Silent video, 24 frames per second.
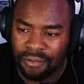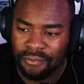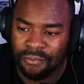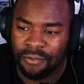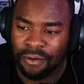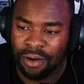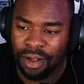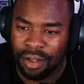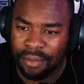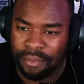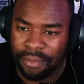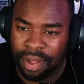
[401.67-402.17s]

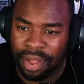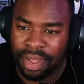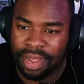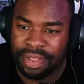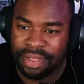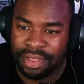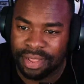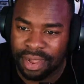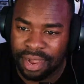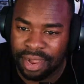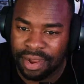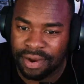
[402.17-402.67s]
Rob my
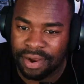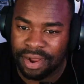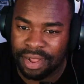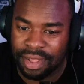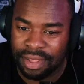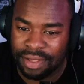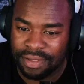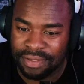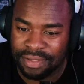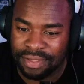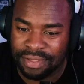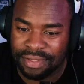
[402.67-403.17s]
entire
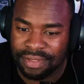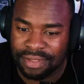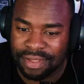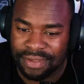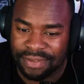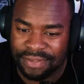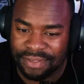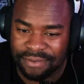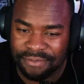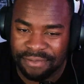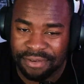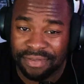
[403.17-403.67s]
house. Because if
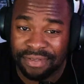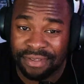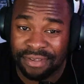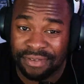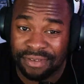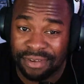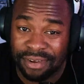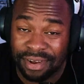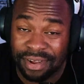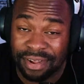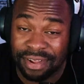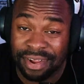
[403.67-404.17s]
someone steals
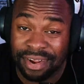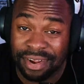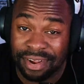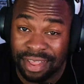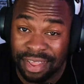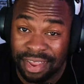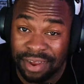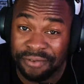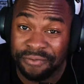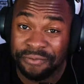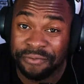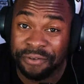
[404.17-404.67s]
your identity, they
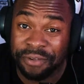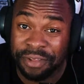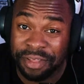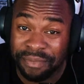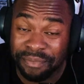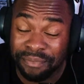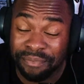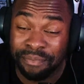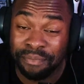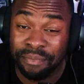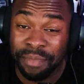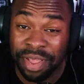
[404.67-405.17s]
can really
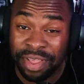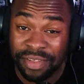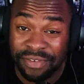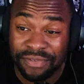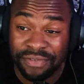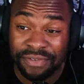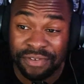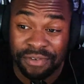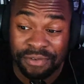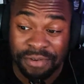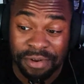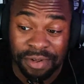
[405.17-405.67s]

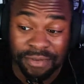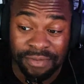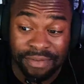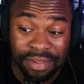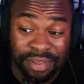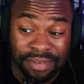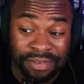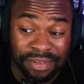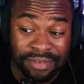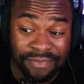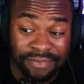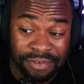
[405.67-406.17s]
mess you up. At
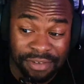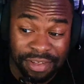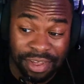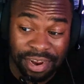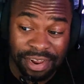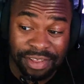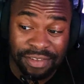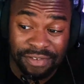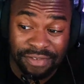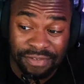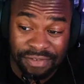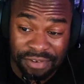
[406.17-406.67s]
least if you got
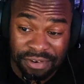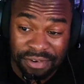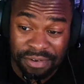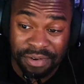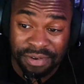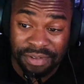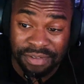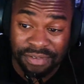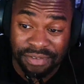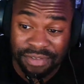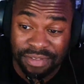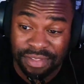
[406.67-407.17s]

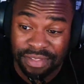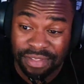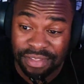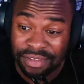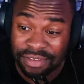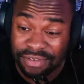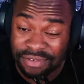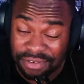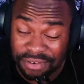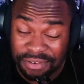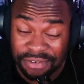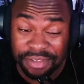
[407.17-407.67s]
insurance
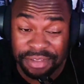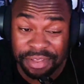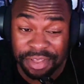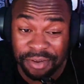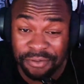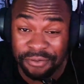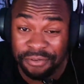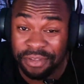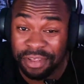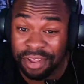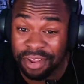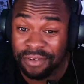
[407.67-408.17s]
will
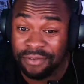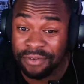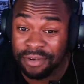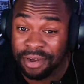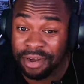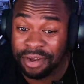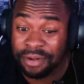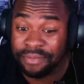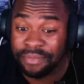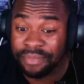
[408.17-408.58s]
cover you get robbed.